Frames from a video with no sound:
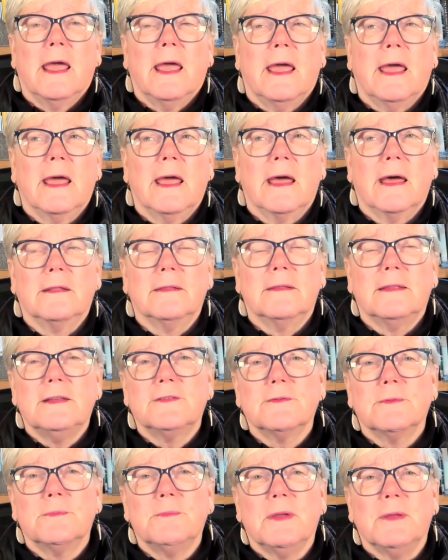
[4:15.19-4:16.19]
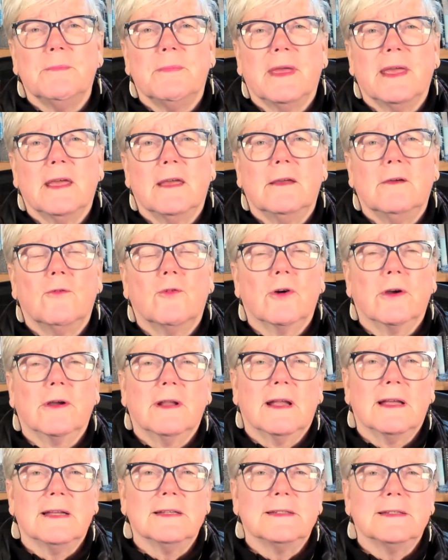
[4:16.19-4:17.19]
And these would be big
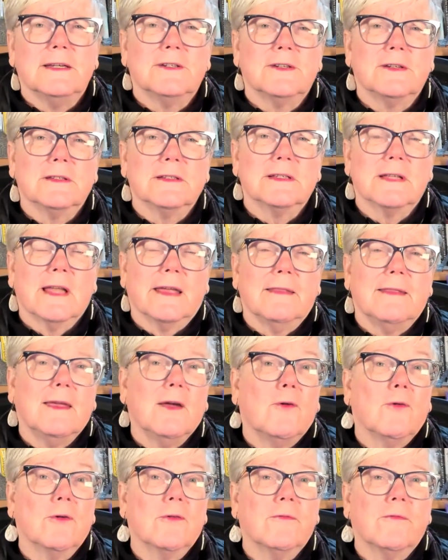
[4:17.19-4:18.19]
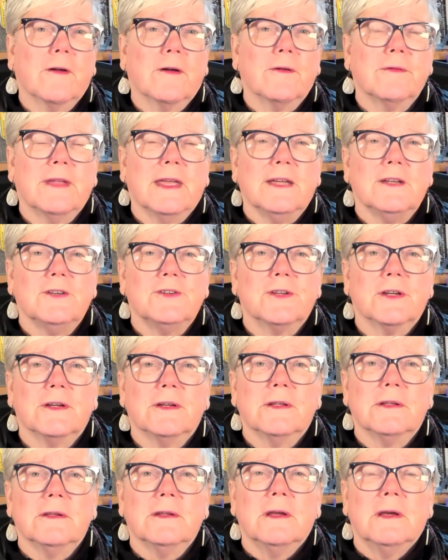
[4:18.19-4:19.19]
organizations like the Oak
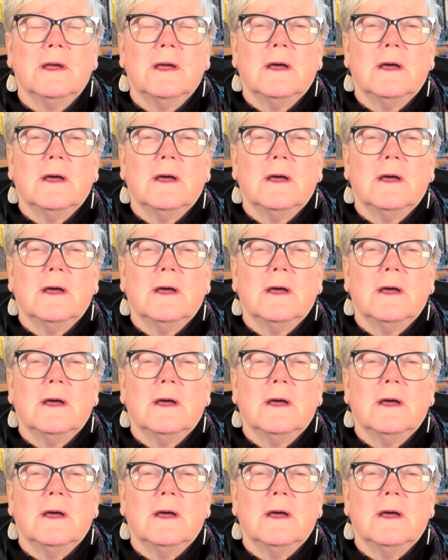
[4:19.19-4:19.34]
Foundation,